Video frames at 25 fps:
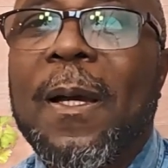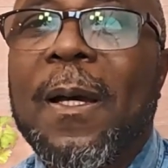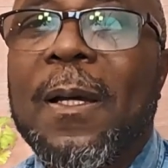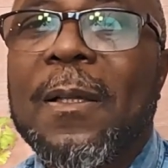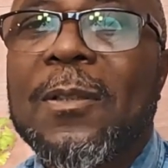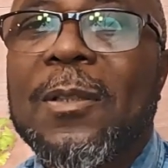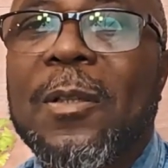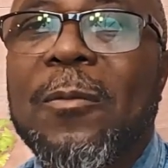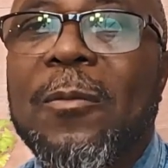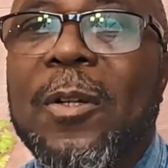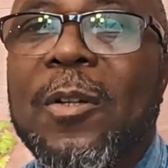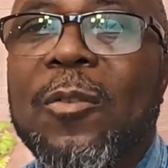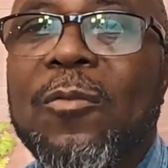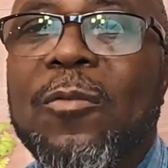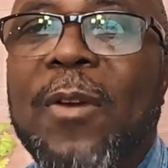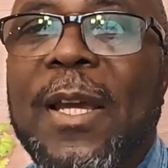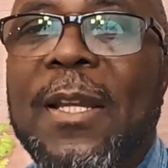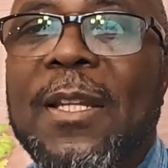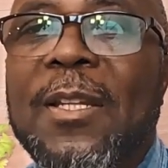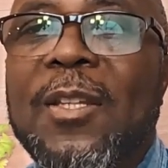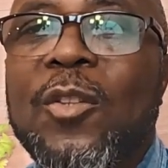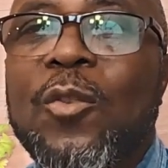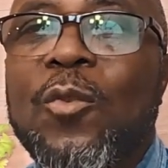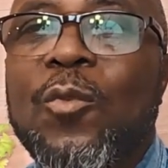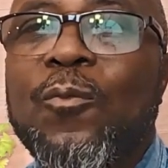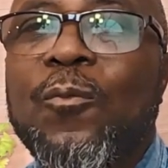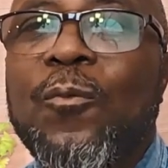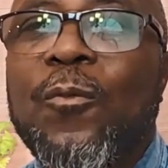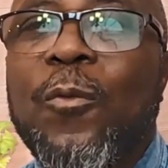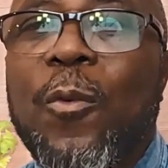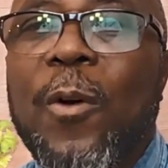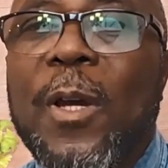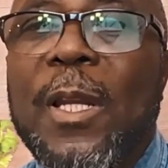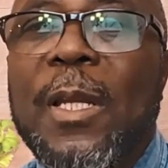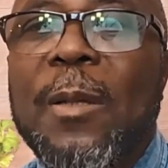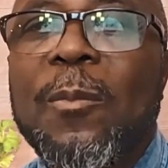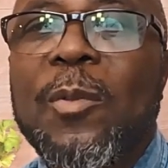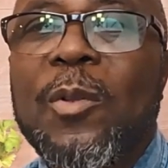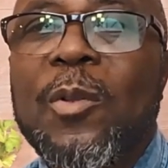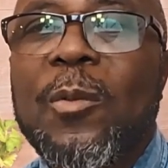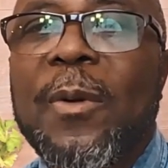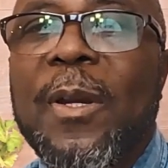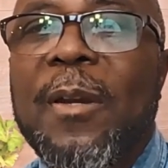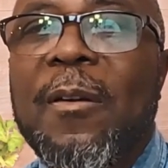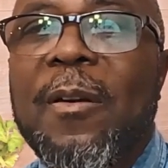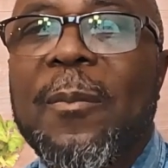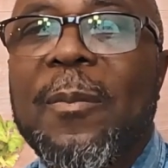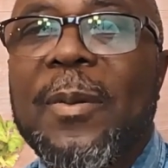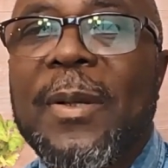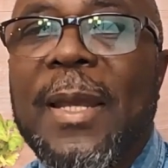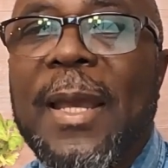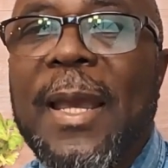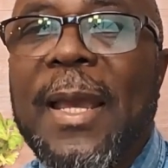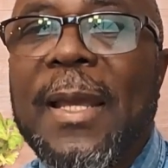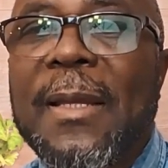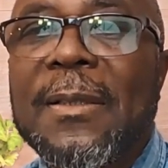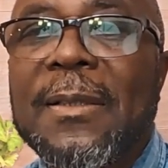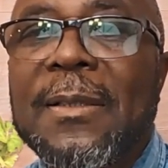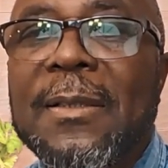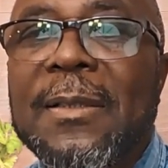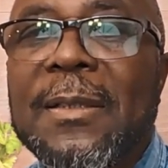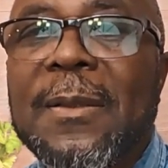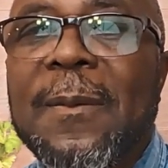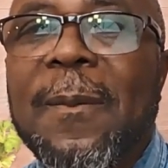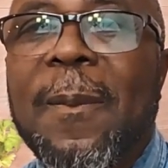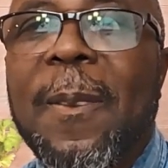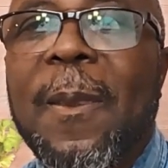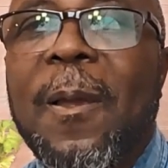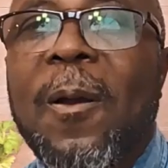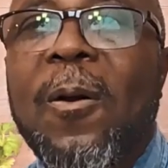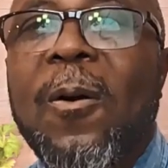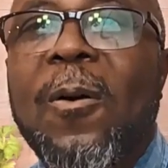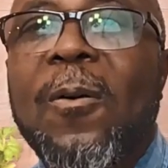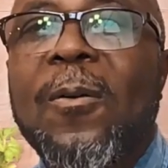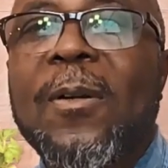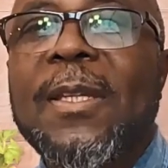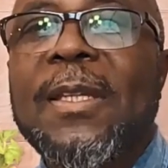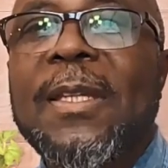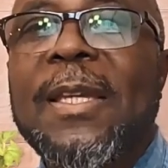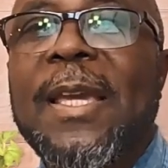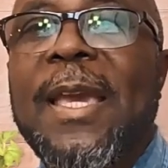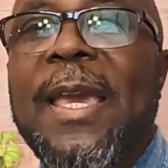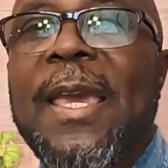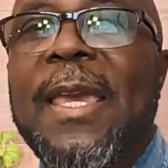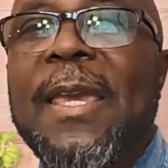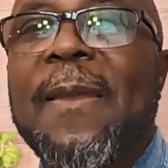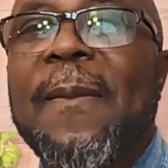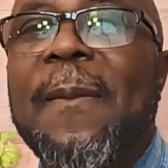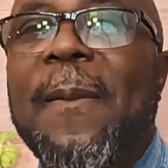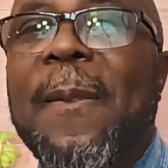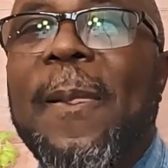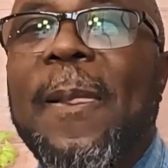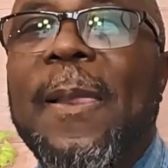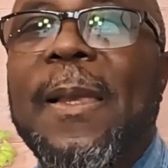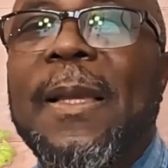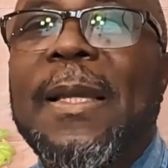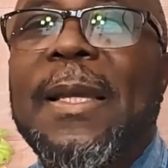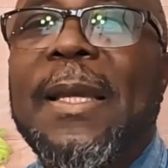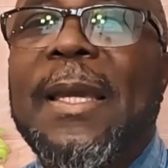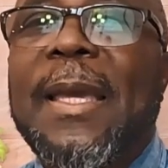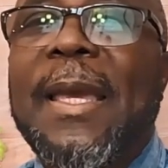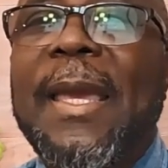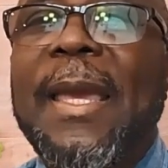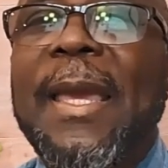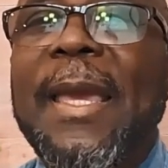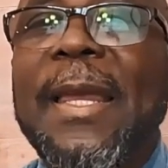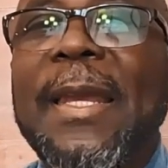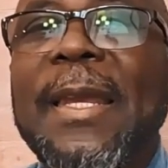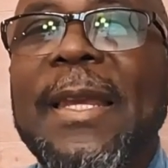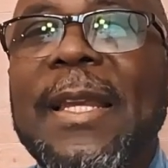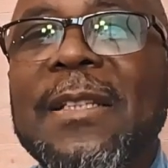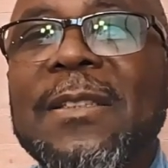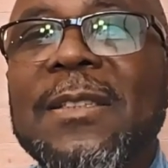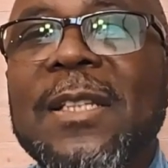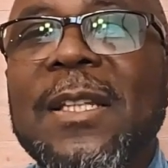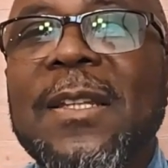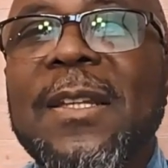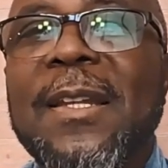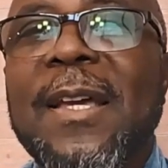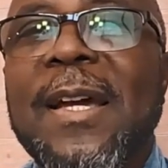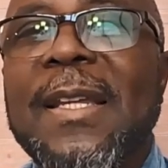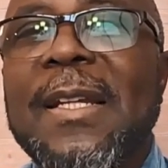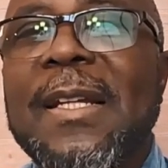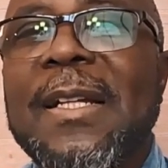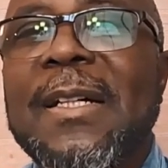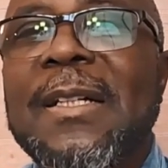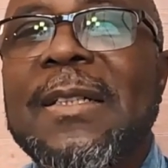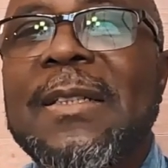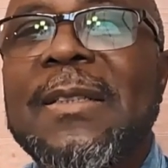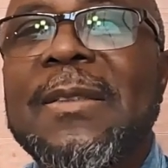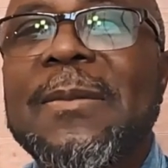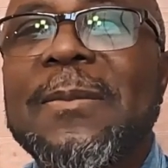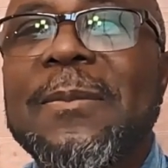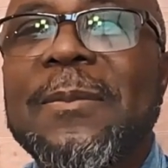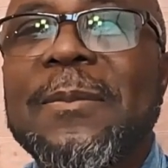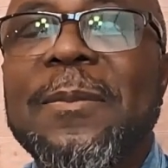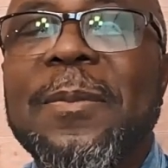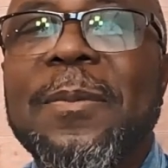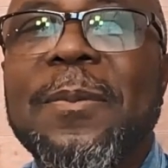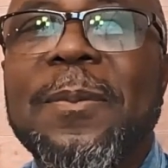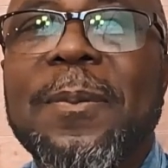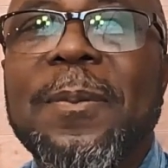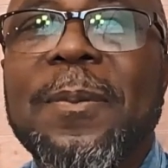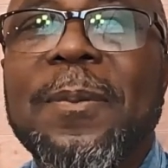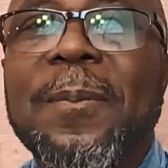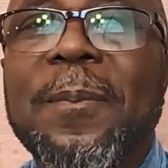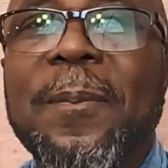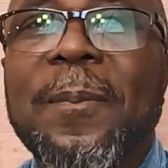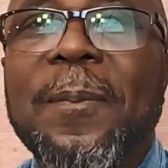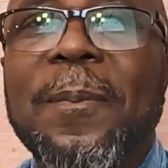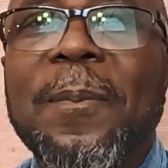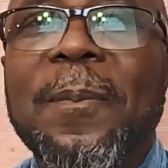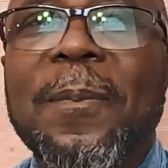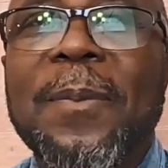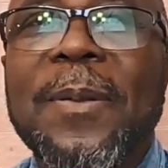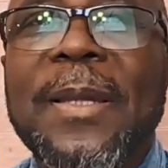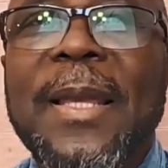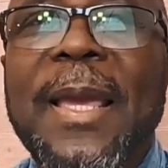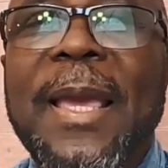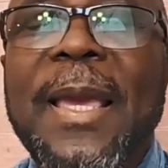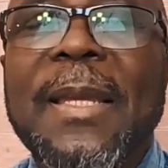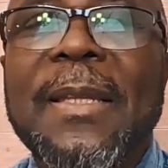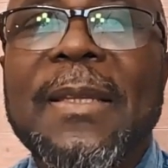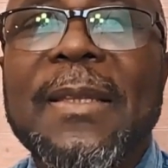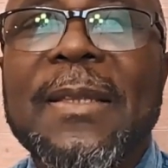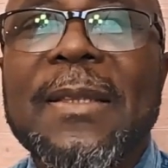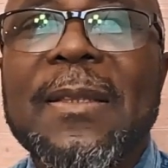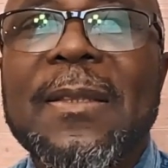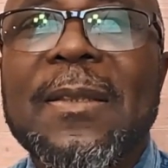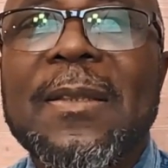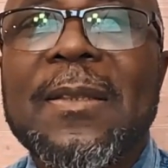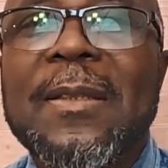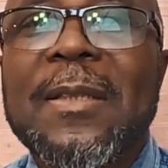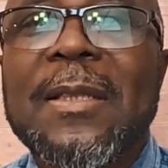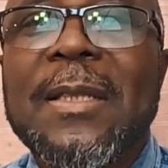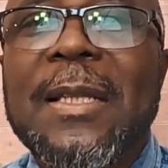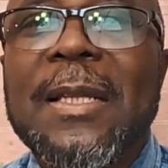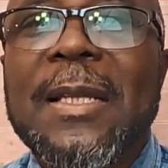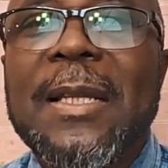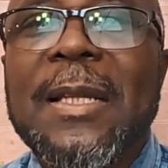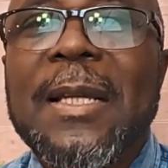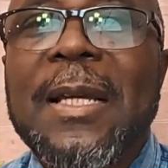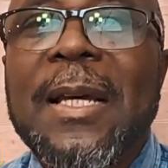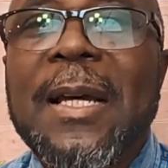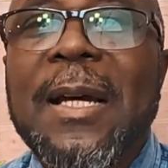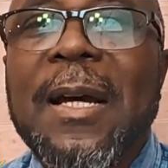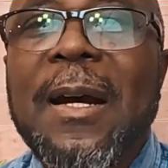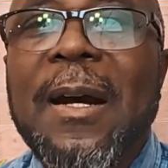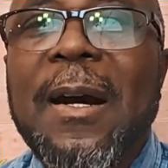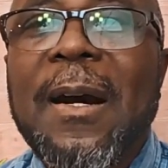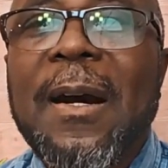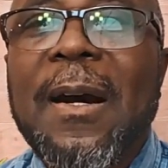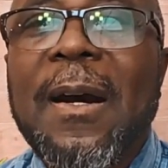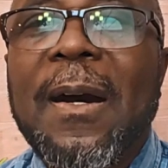So we're going to try 40 blueberry plants. Okay, and there's another plant uh,